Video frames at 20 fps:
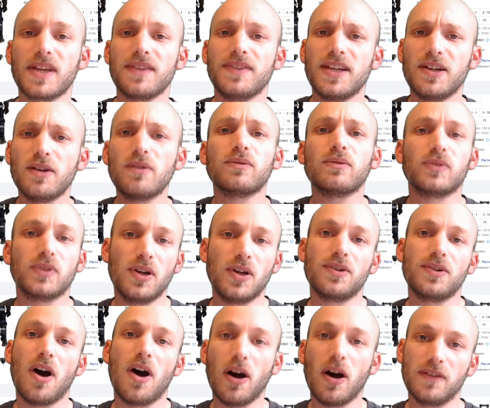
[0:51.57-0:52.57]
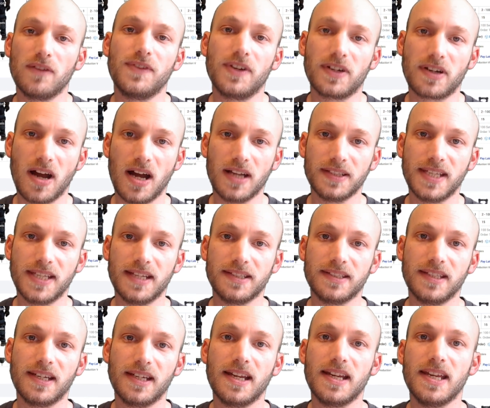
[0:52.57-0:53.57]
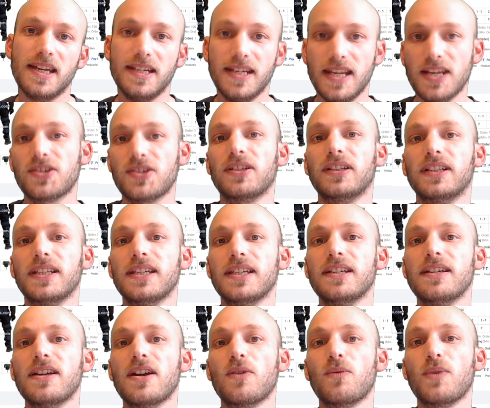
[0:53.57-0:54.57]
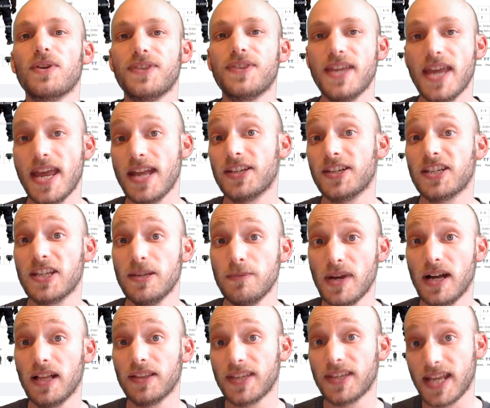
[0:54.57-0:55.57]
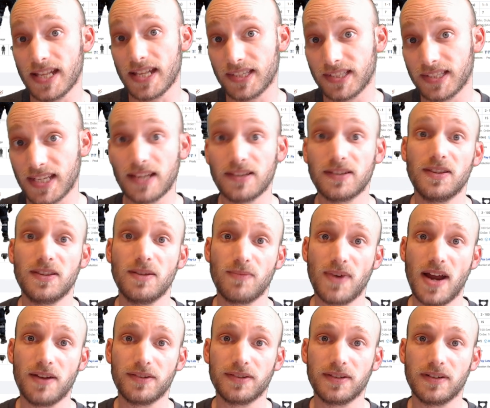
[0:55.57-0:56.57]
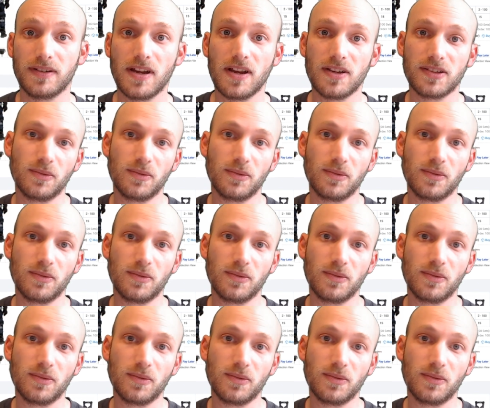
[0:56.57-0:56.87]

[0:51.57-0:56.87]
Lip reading: they don't load all of their content initially with the HTML that gets sent to the browser.